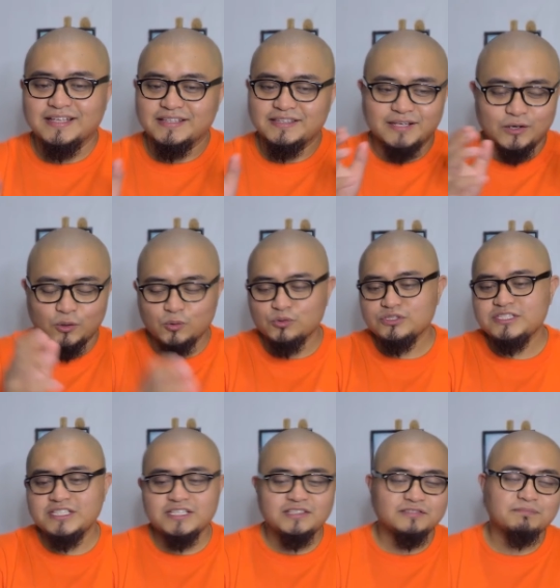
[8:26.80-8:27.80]
the
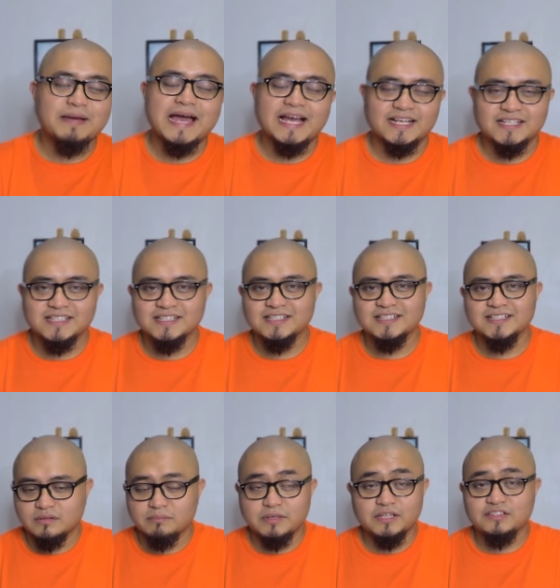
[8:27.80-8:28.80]
OGs back.
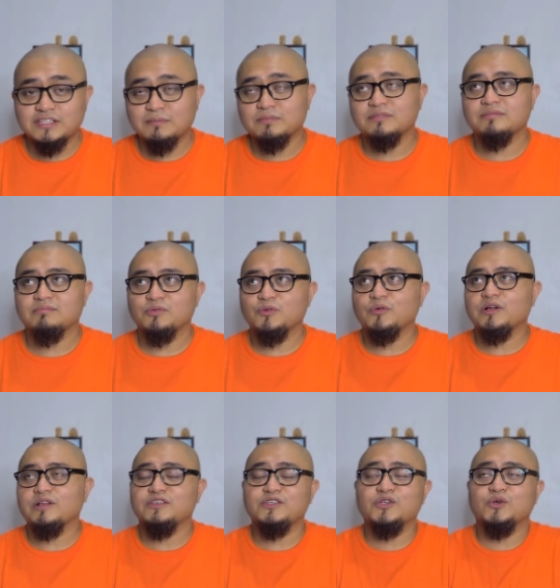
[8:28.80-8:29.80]
But it seems,
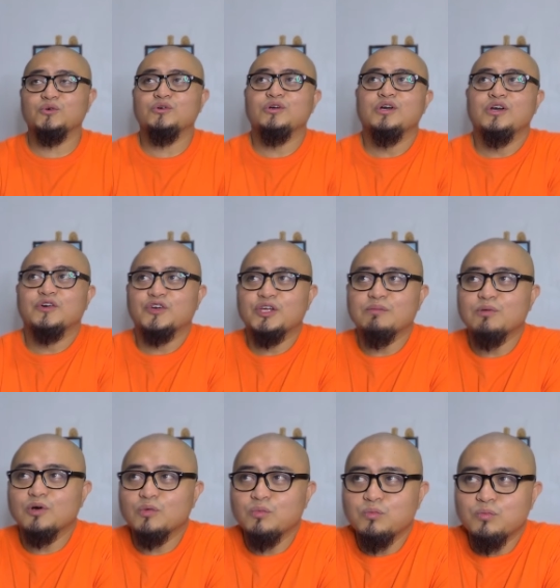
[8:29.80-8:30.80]
well, you know,
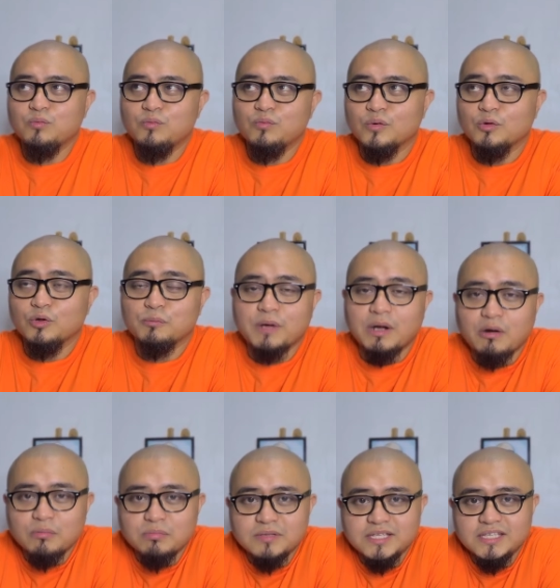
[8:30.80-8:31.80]
Reebok will
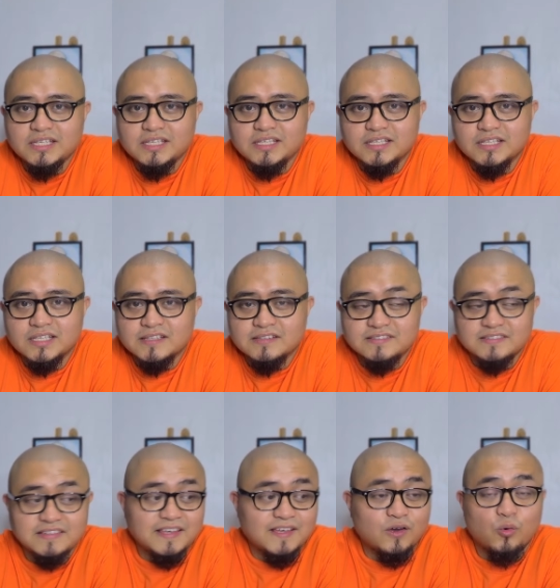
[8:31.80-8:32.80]
probably
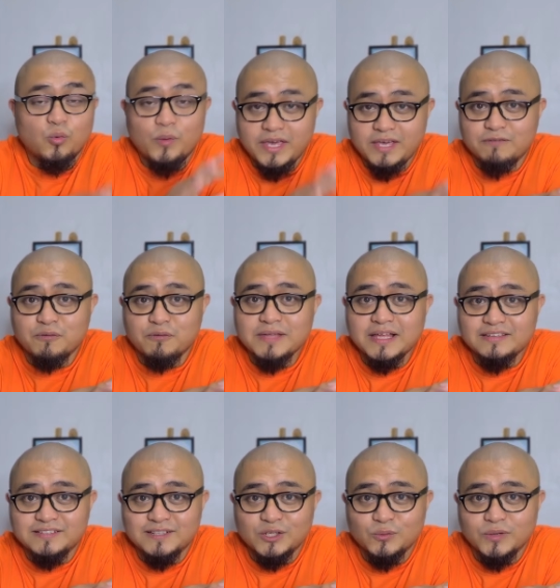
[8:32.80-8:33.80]
stay away from that
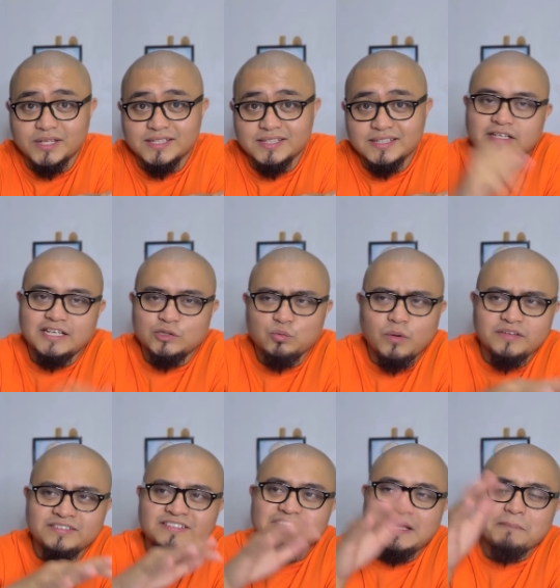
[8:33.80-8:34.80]
silhouette. It
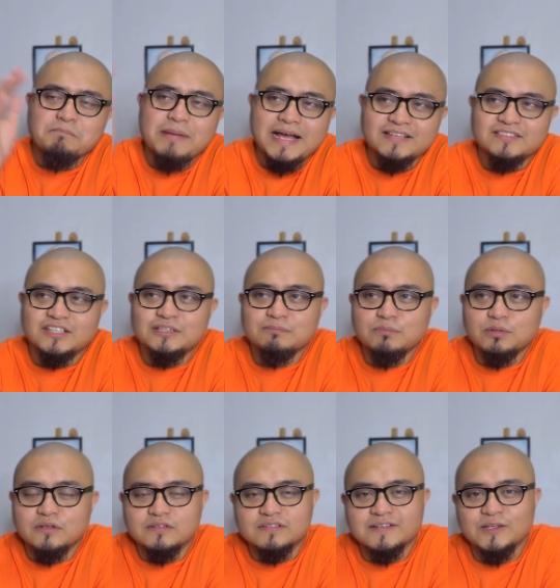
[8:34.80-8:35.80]
wasn't a
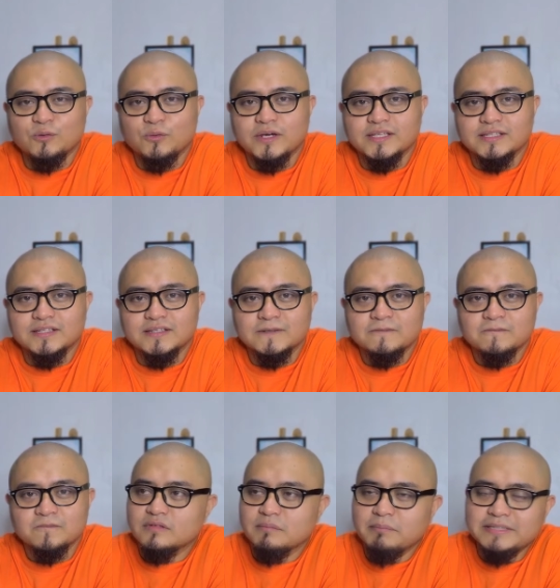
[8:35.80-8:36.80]
basketball silhouette,
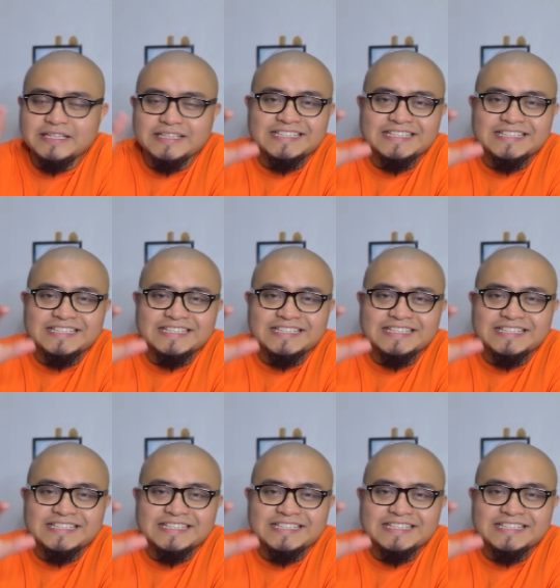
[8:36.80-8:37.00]
but it